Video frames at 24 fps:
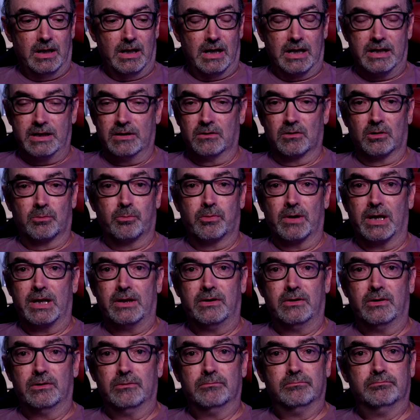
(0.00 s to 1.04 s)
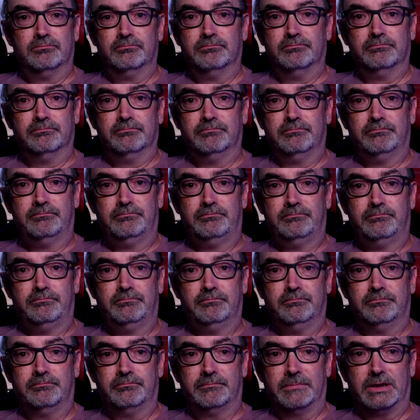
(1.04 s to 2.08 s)
And he looked brand new.
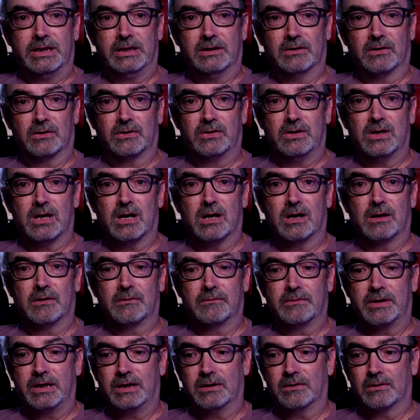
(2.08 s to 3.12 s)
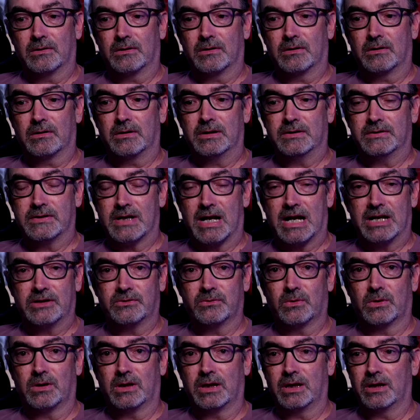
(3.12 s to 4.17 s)
He looked young. His
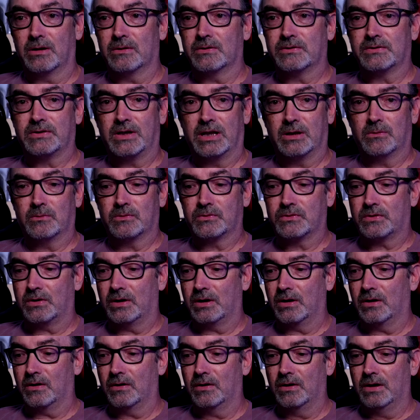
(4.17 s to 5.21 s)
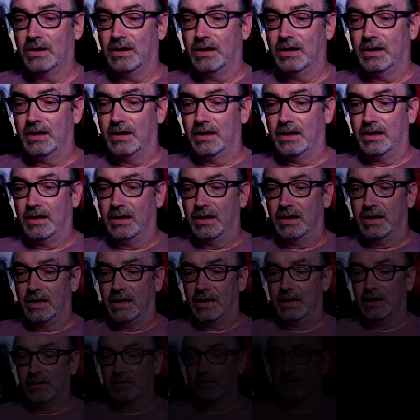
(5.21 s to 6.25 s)
eyes were clear. His skin was clear.
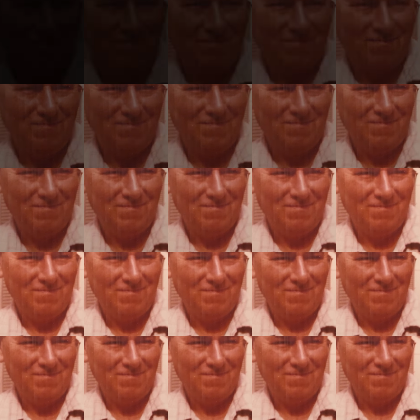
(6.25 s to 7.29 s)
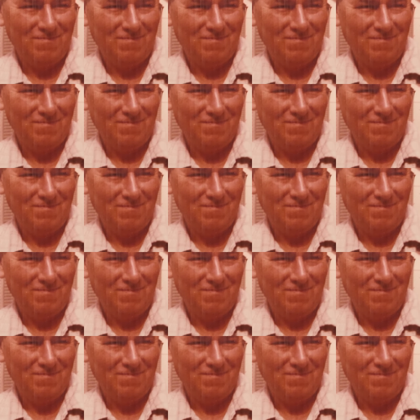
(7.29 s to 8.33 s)
He looked so good, I'd never seen him look that good
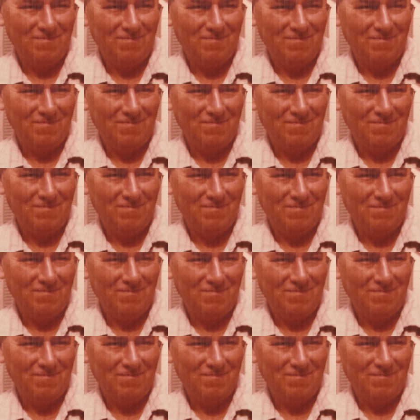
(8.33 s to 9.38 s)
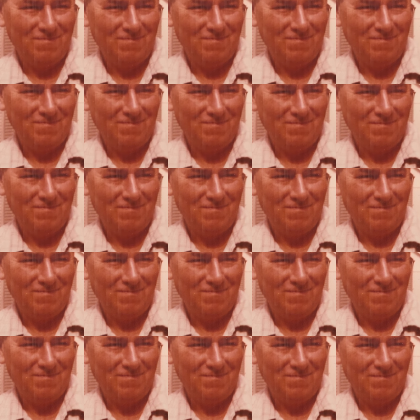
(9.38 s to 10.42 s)
before. And he
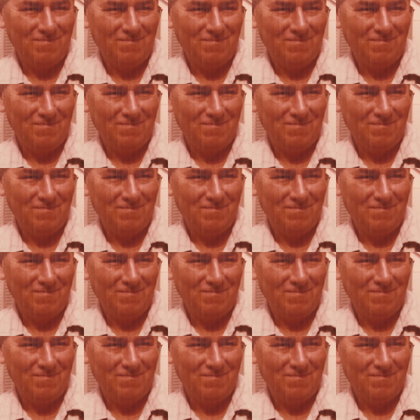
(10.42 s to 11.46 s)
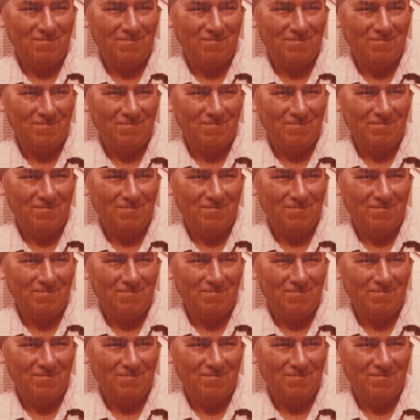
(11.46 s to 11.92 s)
walked in the house, and we hugged him, and,